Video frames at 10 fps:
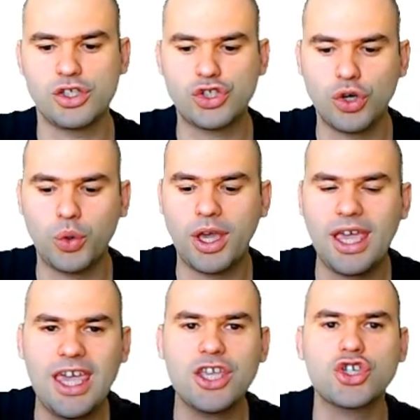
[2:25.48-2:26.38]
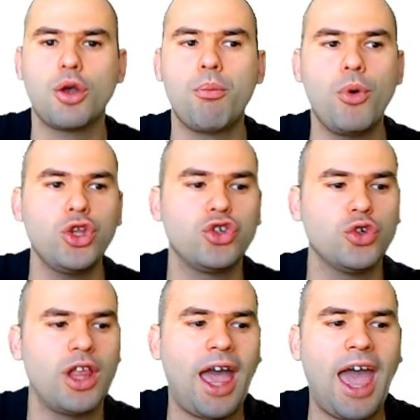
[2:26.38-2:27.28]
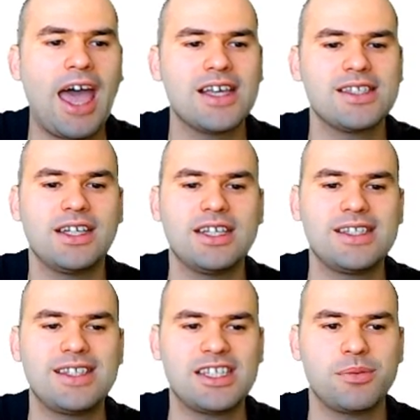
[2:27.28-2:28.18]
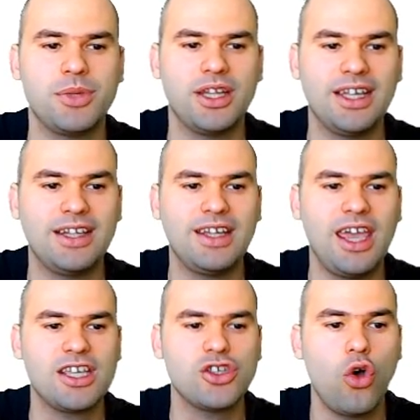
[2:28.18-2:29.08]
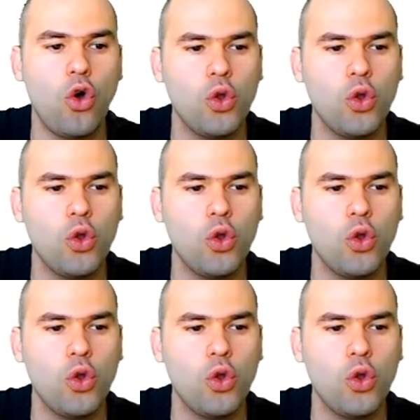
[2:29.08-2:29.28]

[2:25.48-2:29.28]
So each module has an assessment that takes